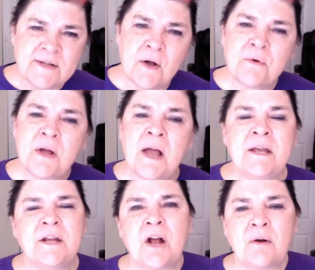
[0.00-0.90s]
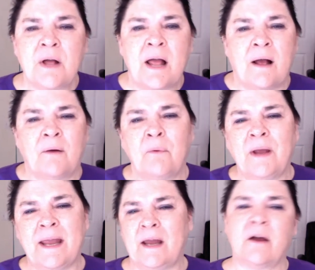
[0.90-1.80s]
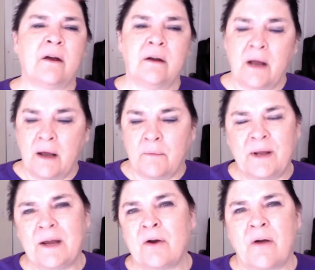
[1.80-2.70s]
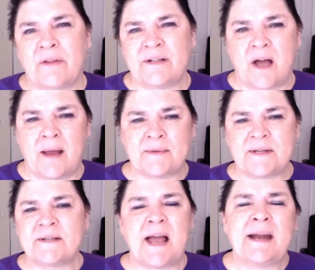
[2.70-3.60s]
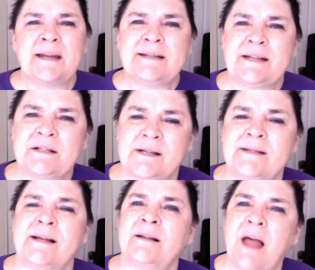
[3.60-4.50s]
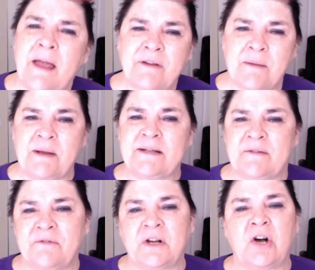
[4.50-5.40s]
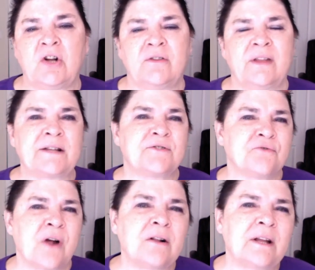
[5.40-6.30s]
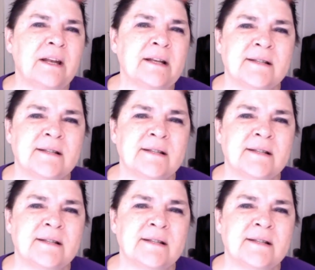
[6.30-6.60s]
So, you know, we hear we hear all the time society teaches us that life can be difficult and that struggling